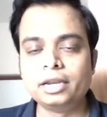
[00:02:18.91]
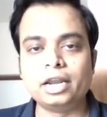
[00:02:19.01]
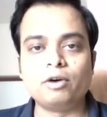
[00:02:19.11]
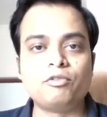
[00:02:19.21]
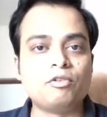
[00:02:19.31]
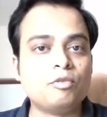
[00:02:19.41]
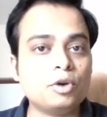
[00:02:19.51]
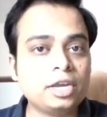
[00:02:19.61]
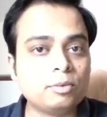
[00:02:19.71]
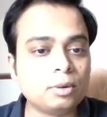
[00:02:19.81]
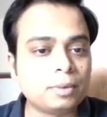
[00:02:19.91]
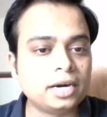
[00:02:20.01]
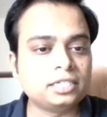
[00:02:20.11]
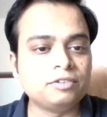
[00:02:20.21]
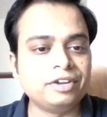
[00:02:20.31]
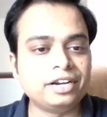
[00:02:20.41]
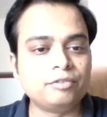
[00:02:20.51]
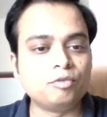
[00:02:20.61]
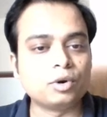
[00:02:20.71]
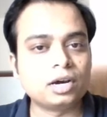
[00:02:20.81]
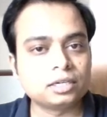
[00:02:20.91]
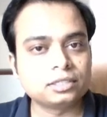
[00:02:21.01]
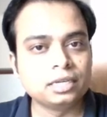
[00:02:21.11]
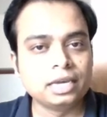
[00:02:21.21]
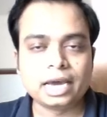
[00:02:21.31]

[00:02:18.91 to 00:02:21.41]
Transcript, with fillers: Now for four equal parts, we did four arcs,